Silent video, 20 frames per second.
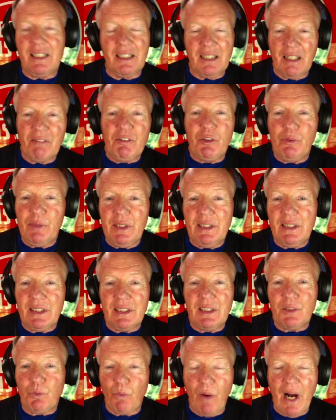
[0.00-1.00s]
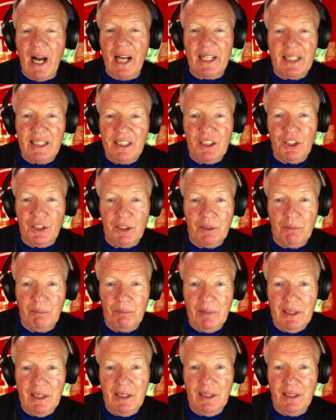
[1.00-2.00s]
11 reasons why he shouldn't
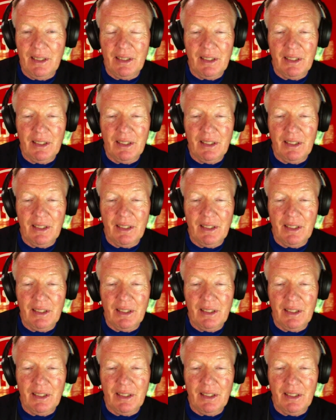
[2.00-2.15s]
be